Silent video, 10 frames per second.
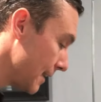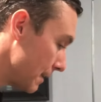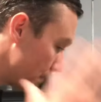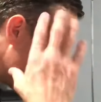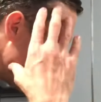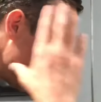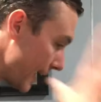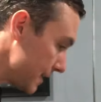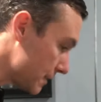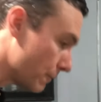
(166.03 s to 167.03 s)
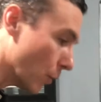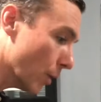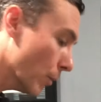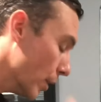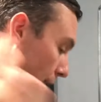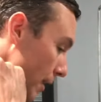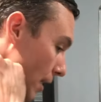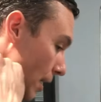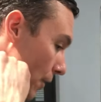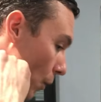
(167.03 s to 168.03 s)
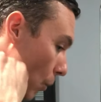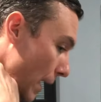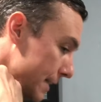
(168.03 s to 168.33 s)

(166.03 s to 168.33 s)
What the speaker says: my head's forward, the weight's